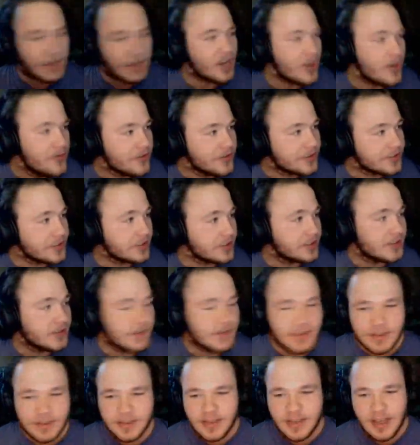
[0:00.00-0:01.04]
everything.
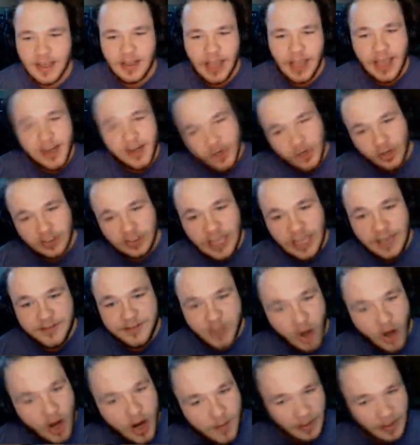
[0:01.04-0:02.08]
I know your life's
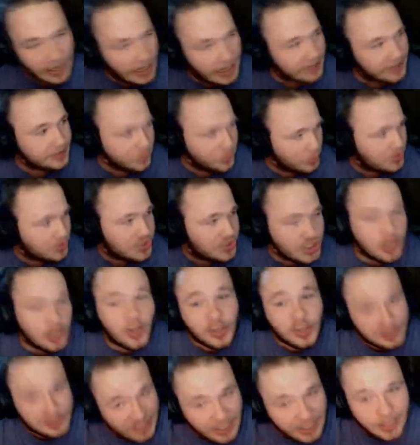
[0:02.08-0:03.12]
hard, but I gotta deal with shit all
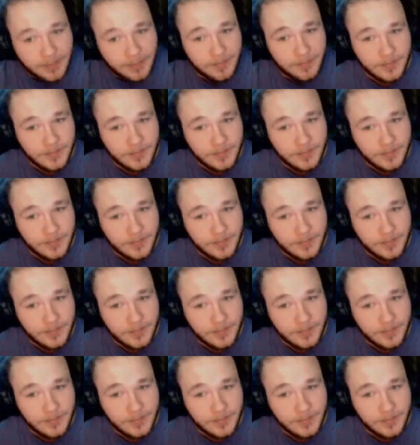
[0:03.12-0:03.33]
the time.